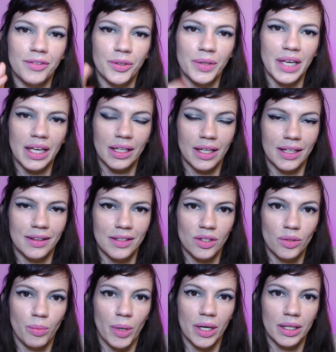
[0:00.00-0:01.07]
you can't get
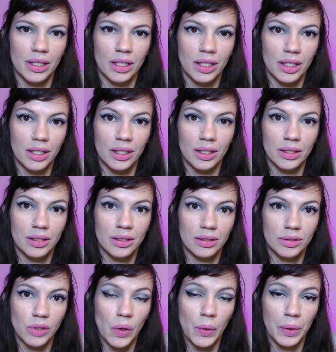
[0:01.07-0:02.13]
this part, it is
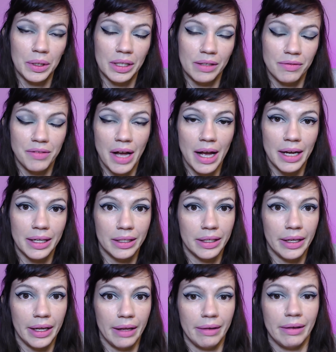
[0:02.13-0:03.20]
totally
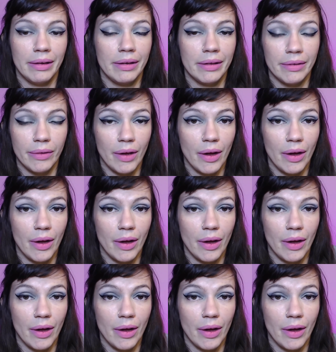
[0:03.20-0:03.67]
fine and it is